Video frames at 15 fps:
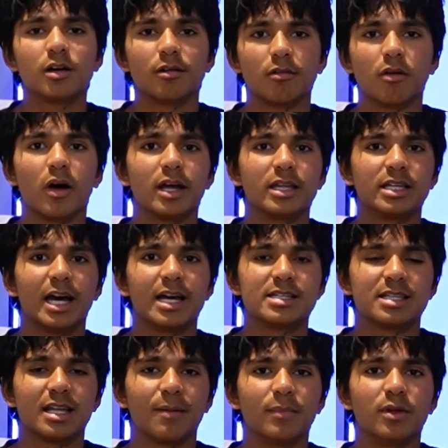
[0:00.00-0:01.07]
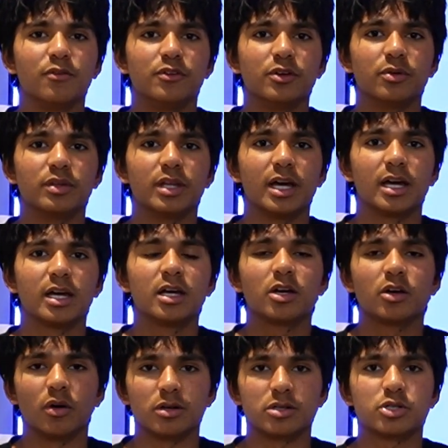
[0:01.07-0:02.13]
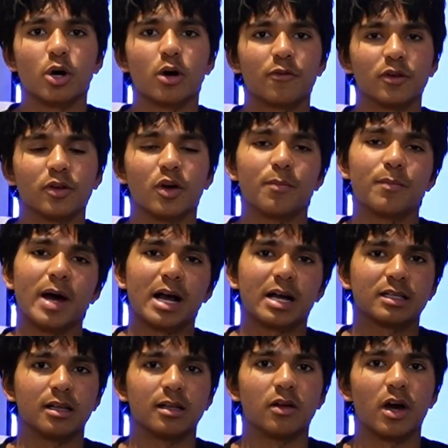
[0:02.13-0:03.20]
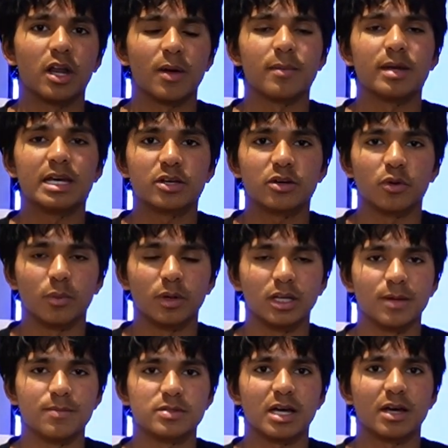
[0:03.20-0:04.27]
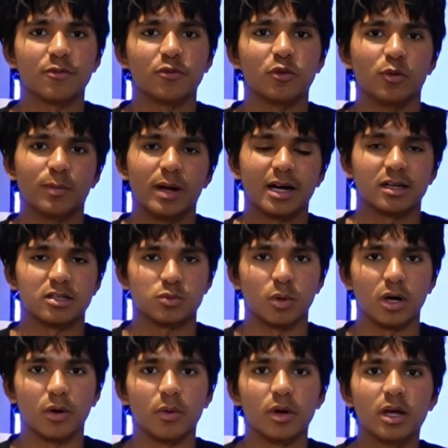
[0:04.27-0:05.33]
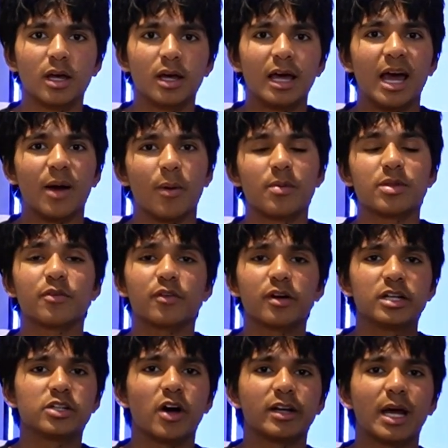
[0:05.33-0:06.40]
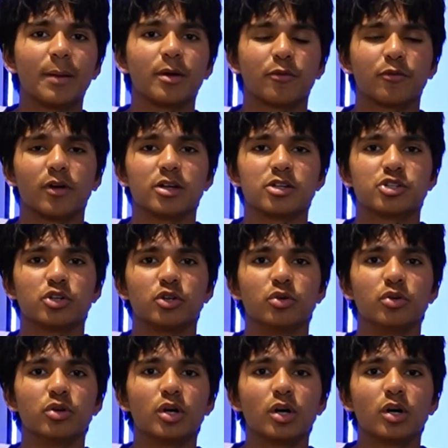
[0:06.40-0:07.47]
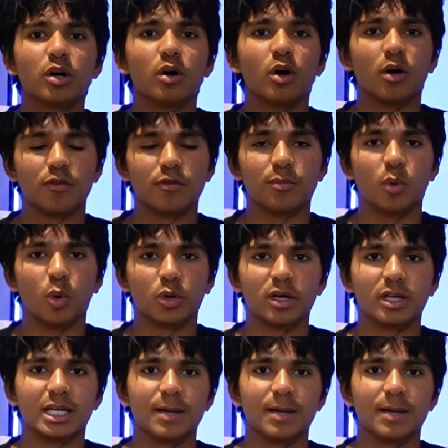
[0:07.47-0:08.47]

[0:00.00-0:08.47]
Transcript: Ryan Yates in that midfield there, got Toffolo back in the lineup, Nico Williams at fullback as well, and went with a very dynamic front two of Morgan